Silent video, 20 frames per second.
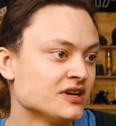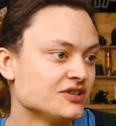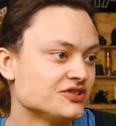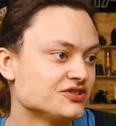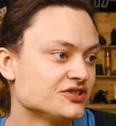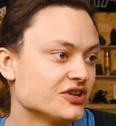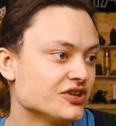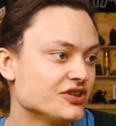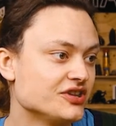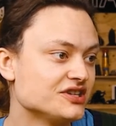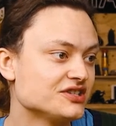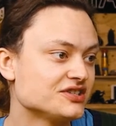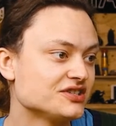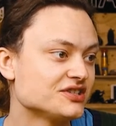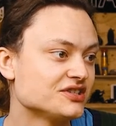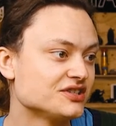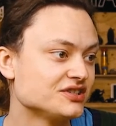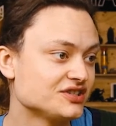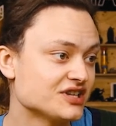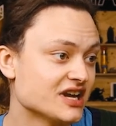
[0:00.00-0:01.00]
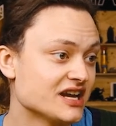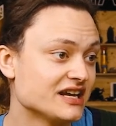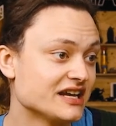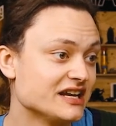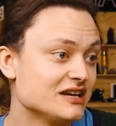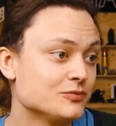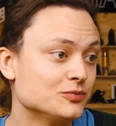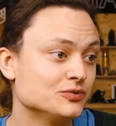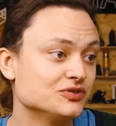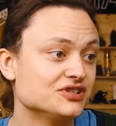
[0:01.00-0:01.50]
So this take
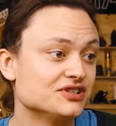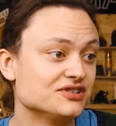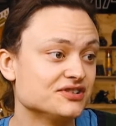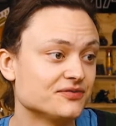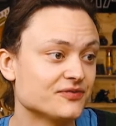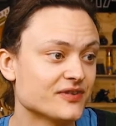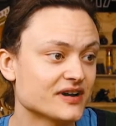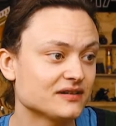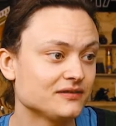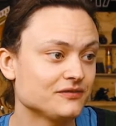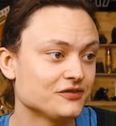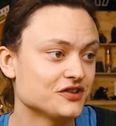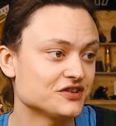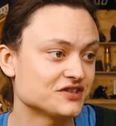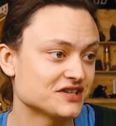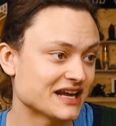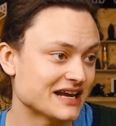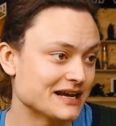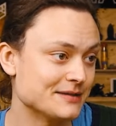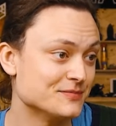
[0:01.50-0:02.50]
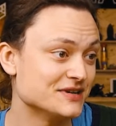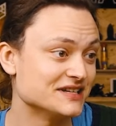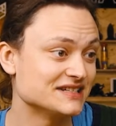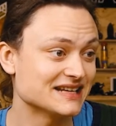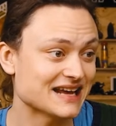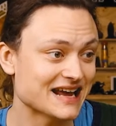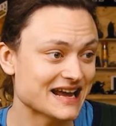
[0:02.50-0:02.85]
equals is effectively the same as